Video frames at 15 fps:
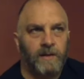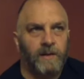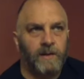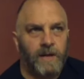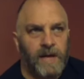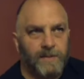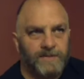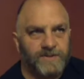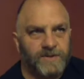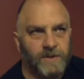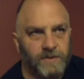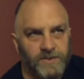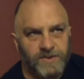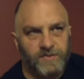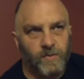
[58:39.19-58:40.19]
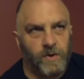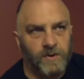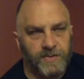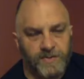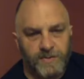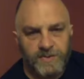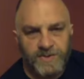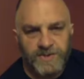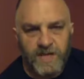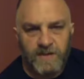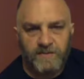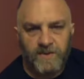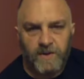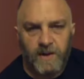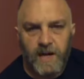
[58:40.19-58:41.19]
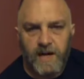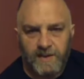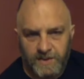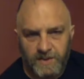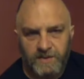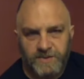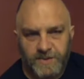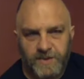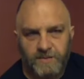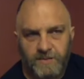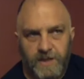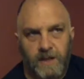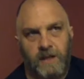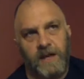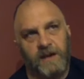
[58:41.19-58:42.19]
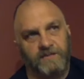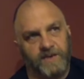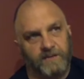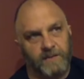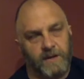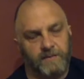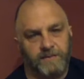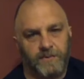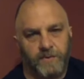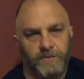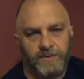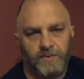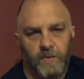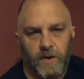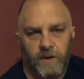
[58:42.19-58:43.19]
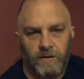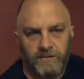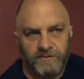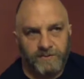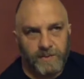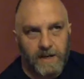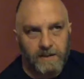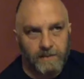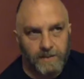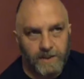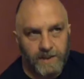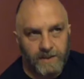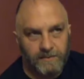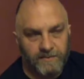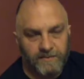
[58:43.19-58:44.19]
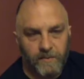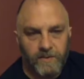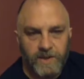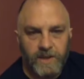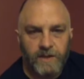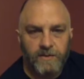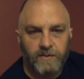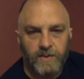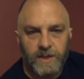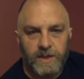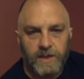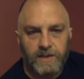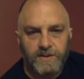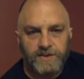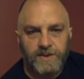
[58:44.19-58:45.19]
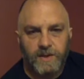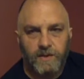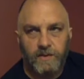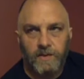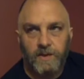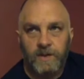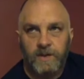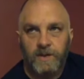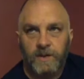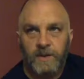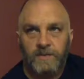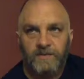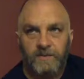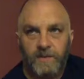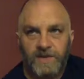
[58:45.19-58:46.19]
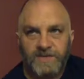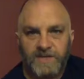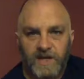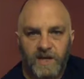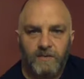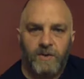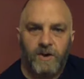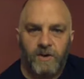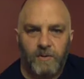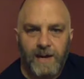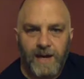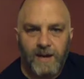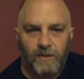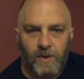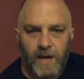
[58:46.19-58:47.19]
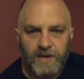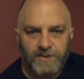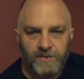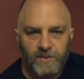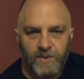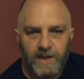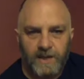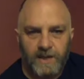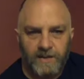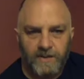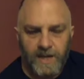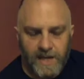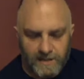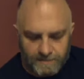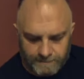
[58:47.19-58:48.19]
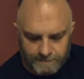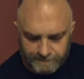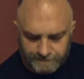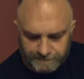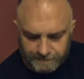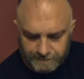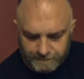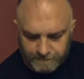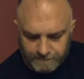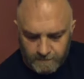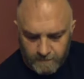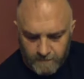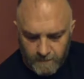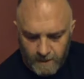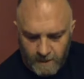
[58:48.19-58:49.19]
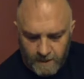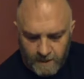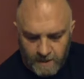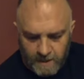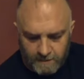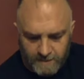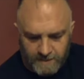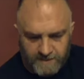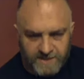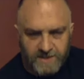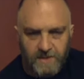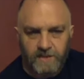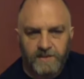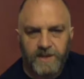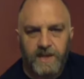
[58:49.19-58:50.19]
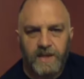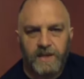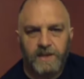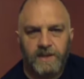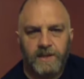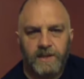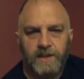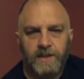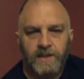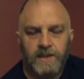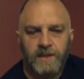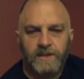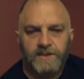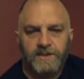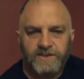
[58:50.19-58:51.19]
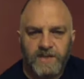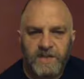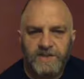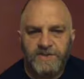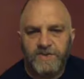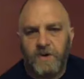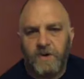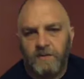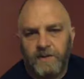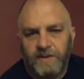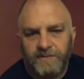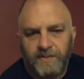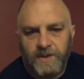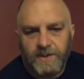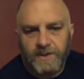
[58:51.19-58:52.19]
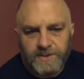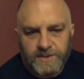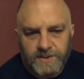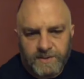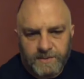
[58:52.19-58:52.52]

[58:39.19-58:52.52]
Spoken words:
episodes 1 through 7 are on YouTube, and I'll have them up through 12 probably before the end of the weekend. So if you missed any, you want to go back and watch them, go ahead and do that. But until then, stay strong, my friends.